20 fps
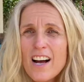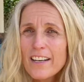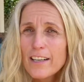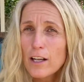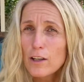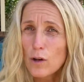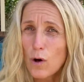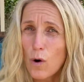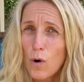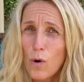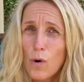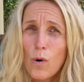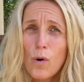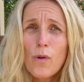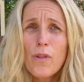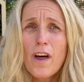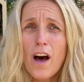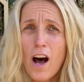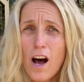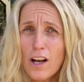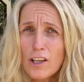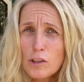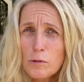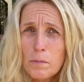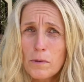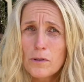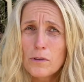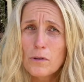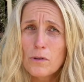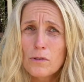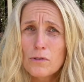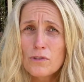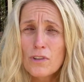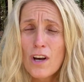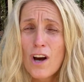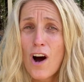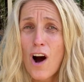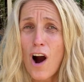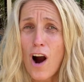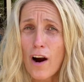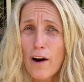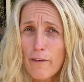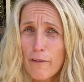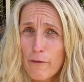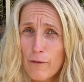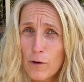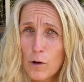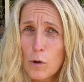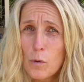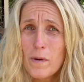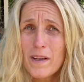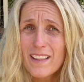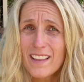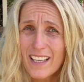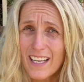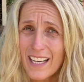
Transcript: that all the hospitals are full with